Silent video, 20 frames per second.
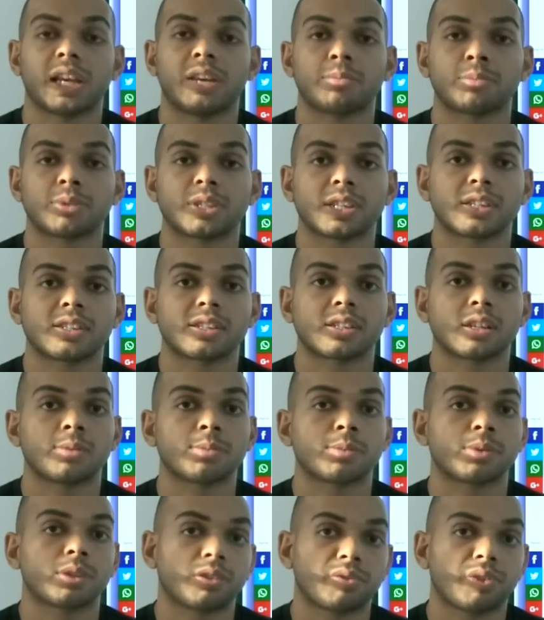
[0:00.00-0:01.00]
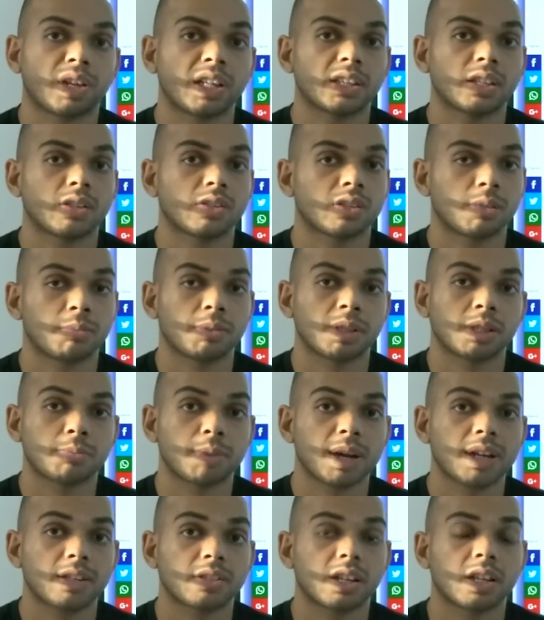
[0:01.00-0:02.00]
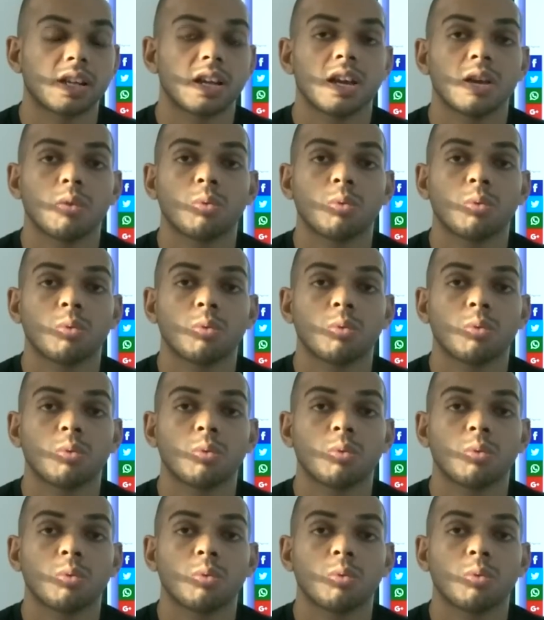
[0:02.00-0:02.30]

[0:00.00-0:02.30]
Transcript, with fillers: M6 comes with a 5000 mAh battery,